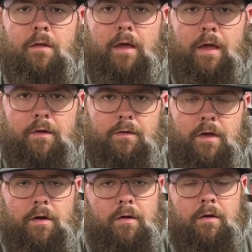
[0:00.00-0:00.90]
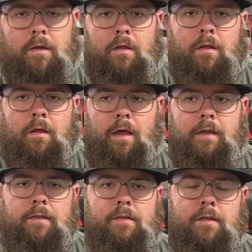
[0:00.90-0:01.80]
angle iron,
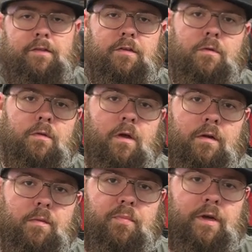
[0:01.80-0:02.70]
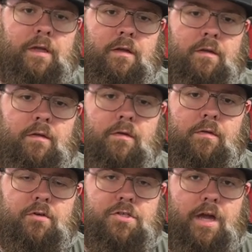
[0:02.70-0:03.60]
anything that's too long to bring into
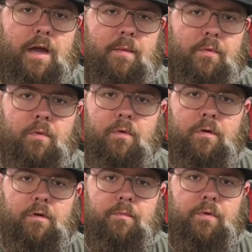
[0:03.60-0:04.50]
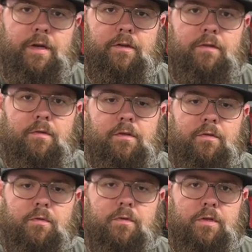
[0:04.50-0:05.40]
your shop or bring to the
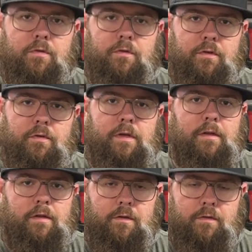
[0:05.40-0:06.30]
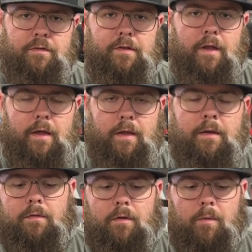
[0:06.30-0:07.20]
tool you do need to use it
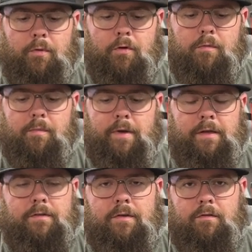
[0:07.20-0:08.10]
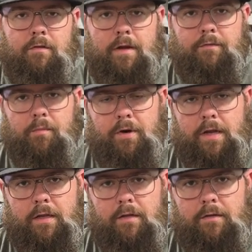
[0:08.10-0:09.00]
on. A portable bandsaw is great for
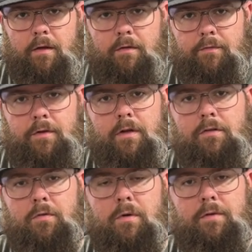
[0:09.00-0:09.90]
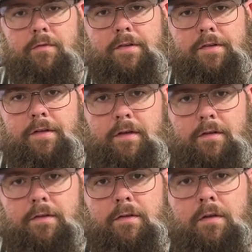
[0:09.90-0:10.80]
breaking it down. If you're getting twenty foot
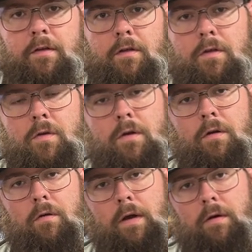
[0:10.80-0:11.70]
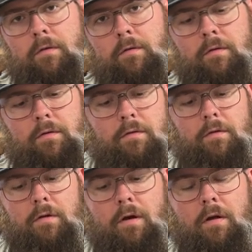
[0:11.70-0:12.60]
sticks, you can go out,
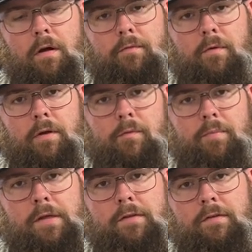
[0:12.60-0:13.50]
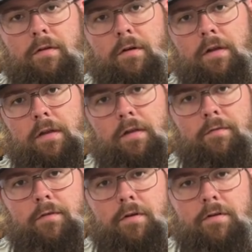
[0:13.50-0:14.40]
cut off whatever piece you're gonna need
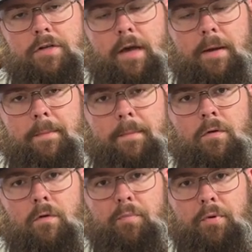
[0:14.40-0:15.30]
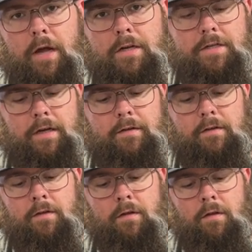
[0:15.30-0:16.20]
for your job or project
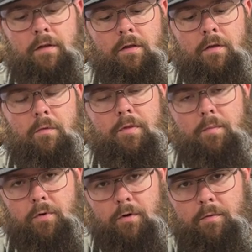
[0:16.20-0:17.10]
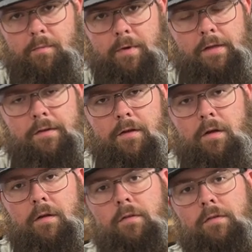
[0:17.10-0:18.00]
with a portable
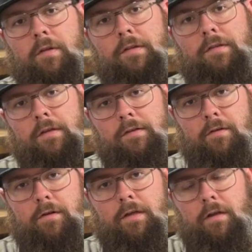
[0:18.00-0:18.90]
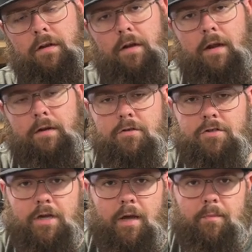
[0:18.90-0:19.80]
bandsaw so that it's easier to get in and out of your
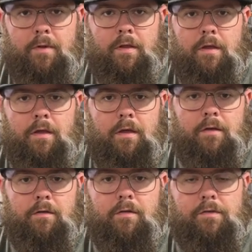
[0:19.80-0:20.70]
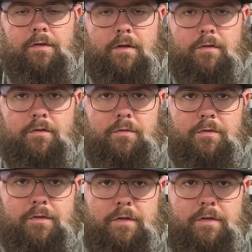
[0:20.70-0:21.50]
shop and use the other tools you